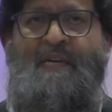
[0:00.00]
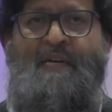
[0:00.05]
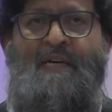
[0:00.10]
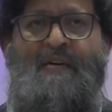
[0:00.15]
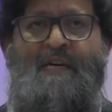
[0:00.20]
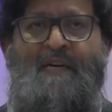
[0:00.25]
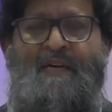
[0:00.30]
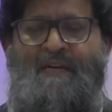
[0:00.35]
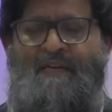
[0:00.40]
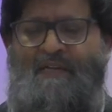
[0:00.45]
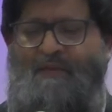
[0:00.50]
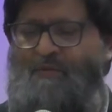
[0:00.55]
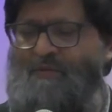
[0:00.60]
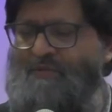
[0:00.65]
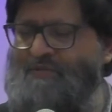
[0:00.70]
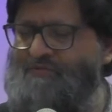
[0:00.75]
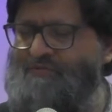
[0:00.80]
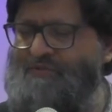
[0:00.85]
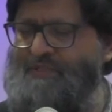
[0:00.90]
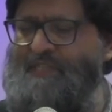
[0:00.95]
It
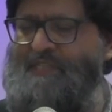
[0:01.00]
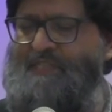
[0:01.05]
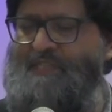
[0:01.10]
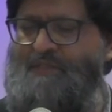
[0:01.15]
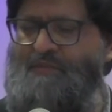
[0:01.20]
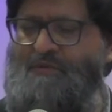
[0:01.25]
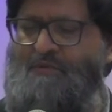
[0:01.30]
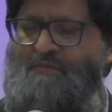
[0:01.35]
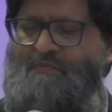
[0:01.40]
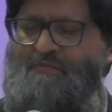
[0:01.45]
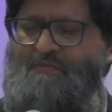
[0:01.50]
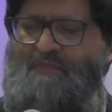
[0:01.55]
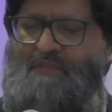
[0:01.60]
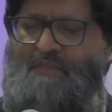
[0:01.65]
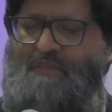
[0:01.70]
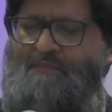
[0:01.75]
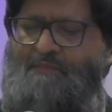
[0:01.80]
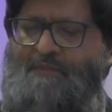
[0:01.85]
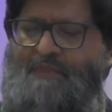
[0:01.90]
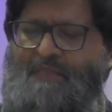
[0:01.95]
wasn't really to
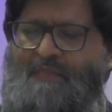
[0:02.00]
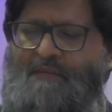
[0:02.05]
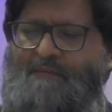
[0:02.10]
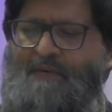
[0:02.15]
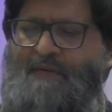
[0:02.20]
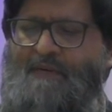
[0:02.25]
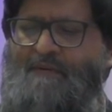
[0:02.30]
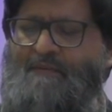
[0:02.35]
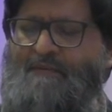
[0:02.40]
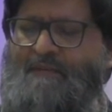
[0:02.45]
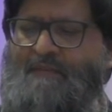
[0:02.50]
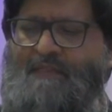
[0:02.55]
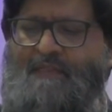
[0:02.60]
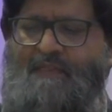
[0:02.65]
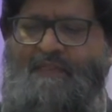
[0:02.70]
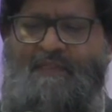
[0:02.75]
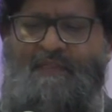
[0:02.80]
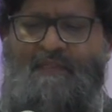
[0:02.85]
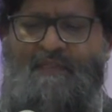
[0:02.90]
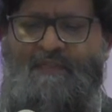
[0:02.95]
speak about
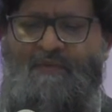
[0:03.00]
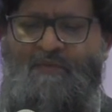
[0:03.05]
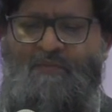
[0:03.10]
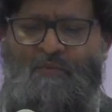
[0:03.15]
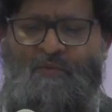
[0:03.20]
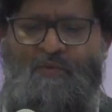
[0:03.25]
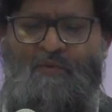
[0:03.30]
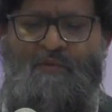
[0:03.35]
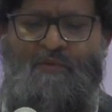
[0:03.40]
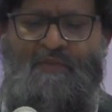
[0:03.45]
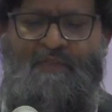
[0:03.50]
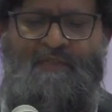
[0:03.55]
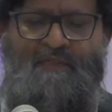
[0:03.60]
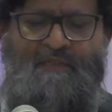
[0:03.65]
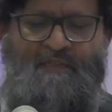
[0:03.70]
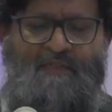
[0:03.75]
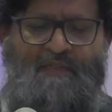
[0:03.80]
Ian Ward,